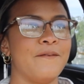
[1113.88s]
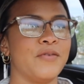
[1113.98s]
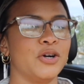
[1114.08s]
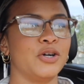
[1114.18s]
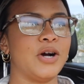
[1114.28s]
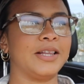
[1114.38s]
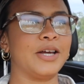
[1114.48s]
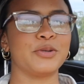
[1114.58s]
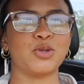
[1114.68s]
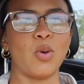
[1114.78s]
for, I
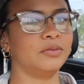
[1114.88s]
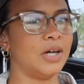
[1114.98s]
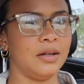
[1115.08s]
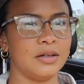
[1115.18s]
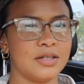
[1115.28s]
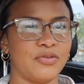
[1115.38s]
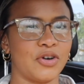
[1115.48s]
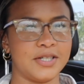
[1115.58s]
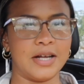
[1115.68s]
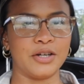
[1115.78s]
think it was $12
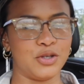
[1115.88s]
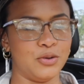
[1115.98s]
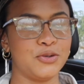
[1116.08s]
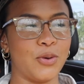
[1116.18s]
for a set of two.